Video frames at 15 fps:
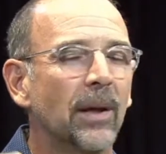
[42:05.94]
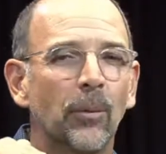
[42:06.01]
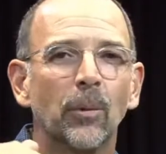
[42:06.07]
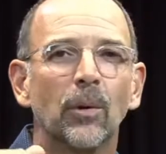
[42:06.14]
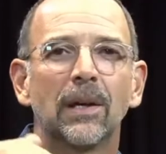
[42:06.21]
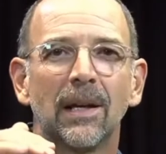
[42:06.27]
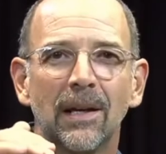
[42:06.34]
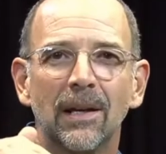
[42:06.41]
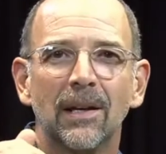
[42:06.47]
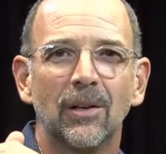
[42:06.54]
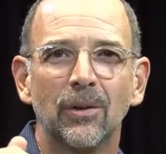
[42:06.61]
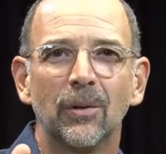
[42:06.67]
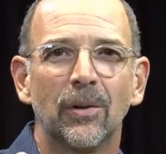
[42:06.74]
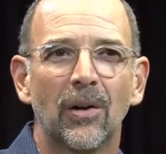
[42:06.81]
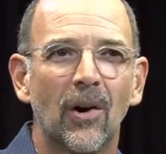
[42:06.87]
but they won't get
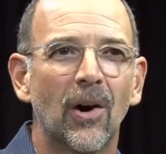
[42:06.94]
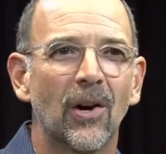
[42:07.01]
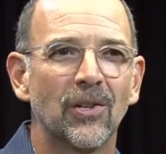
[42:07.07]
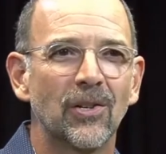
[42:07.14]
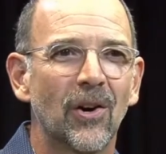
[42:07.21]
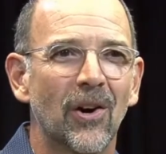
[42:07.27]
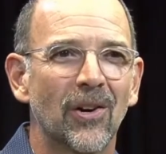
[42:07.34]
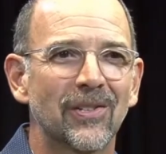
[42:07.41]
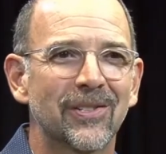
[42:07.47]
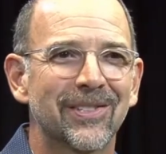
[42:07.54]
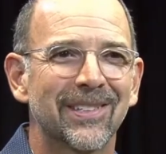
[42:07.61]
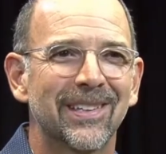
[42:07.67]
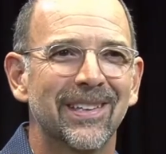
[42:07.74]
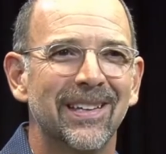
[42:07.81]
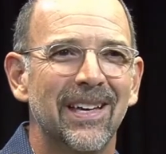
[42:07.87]
in and do the hard
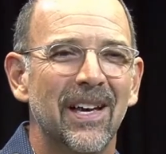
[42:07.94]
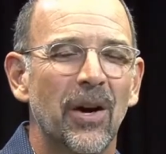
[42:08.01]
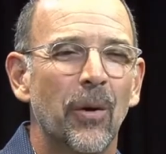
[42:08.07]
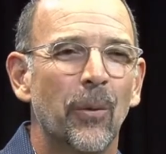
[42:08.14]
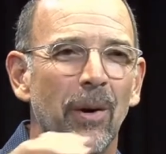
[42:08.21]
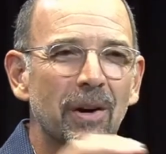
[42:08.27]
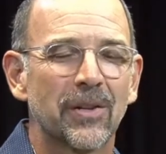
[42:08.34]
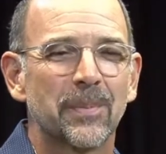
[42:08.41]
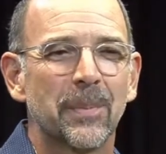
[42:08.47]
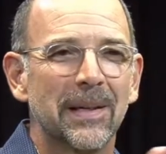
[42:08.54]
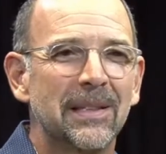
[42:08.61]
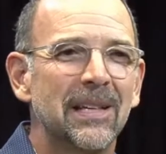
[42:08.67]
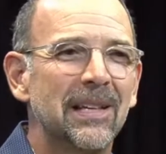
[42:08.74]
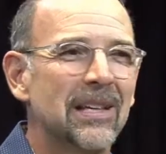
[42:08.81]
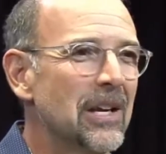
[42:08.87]
yards.
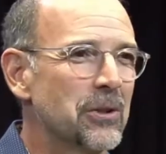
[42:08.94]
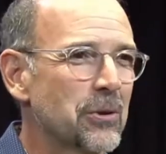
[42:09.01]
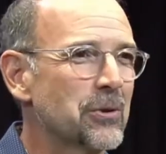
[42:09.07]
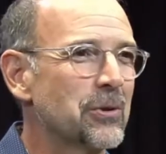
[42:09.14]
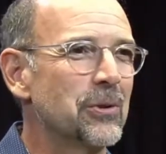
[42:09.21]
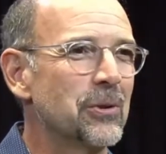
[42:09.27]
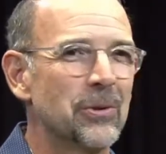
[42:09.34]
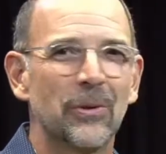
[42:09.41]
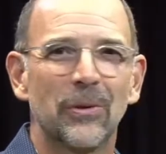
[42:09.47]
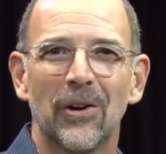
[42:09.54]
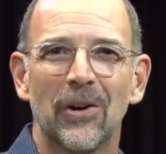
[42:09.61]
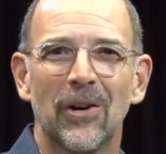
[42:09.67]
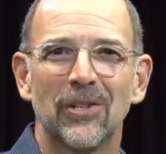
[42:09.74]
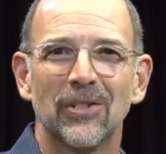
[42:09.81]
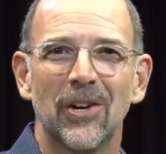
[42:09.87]
Whereas my teenagers do do
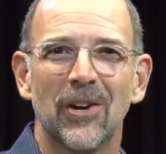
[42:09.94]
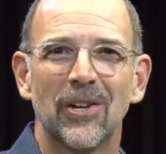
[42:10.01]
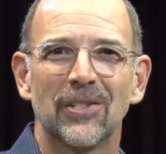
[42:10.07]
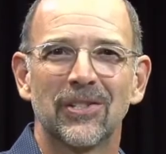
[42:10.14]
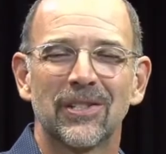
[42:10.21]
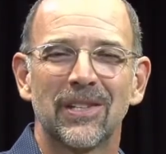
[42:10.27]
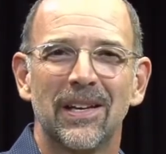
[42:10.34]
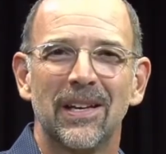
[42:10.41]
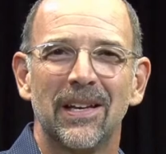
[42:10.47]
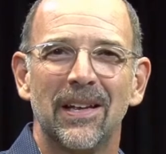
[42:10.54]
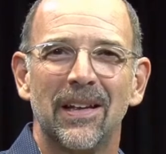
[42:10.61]
the hard yards.